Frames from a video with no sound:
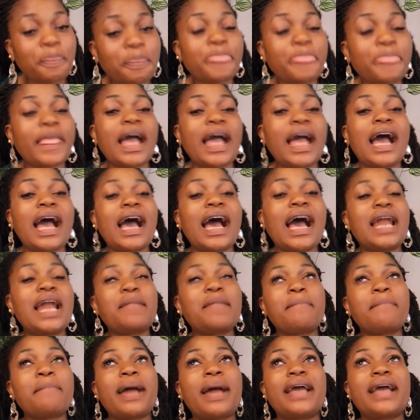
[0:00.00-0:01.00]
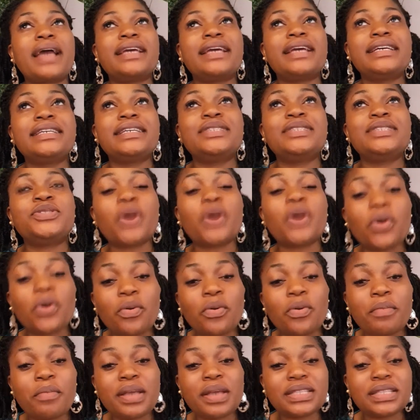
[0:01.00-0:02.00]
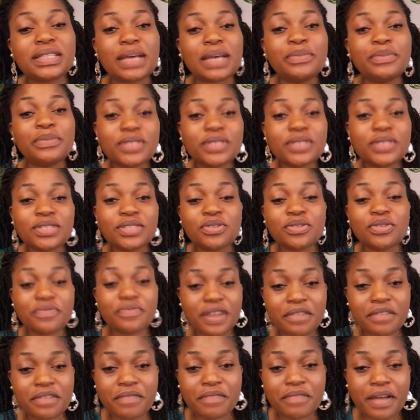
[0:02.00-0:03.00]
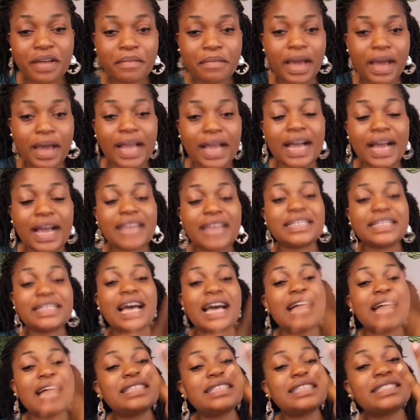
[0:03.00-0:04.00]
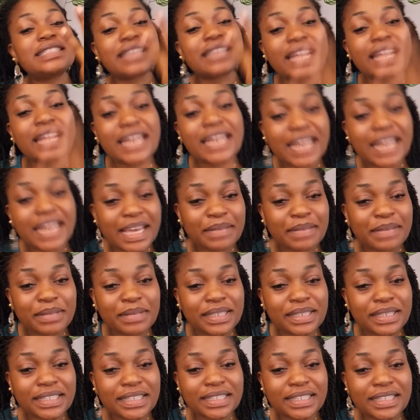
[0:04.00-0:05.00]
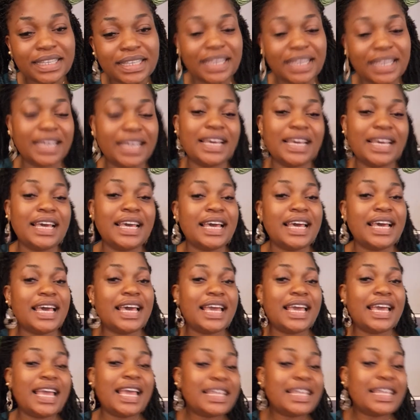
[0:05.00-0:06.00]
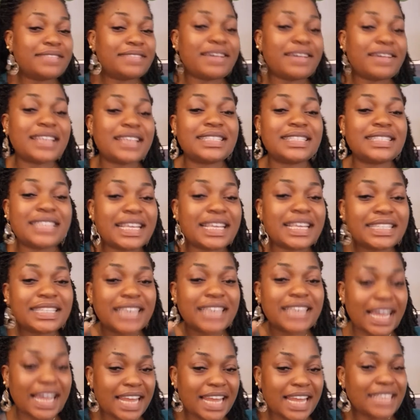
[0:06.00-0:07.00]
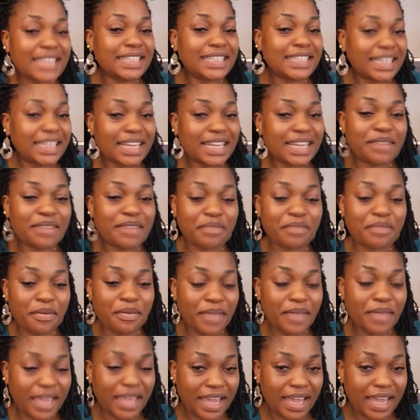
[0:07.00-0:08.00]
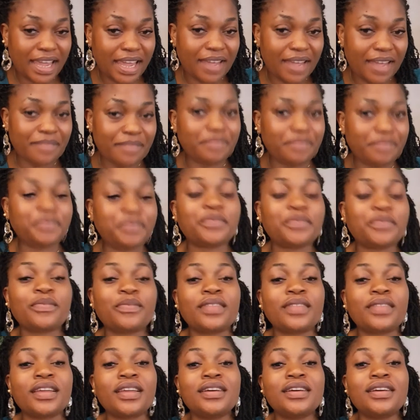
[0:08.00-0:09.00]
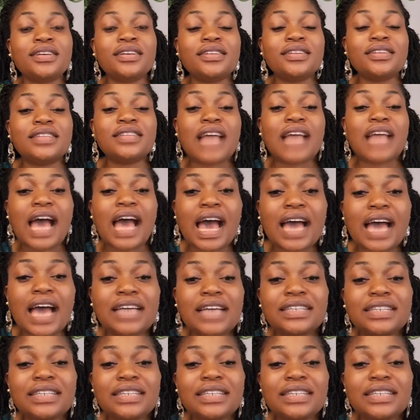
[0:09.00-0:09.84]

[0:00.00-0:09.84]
and my document I'm using to verify my account has 3 names. In fact, this challenge started from here, and